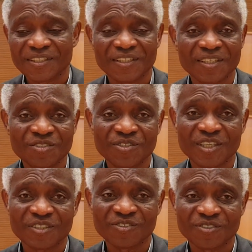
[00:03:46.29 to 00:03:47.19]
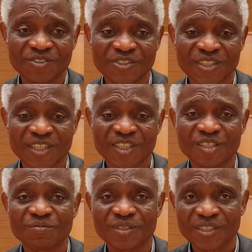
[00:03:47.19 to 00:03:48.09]
and the new technologies can
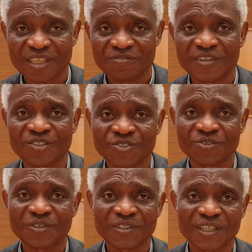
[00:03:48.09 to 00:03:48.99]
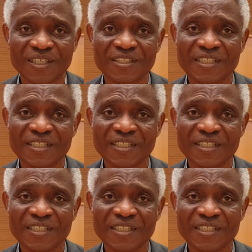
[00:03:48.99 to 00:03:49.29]
help us advance towards that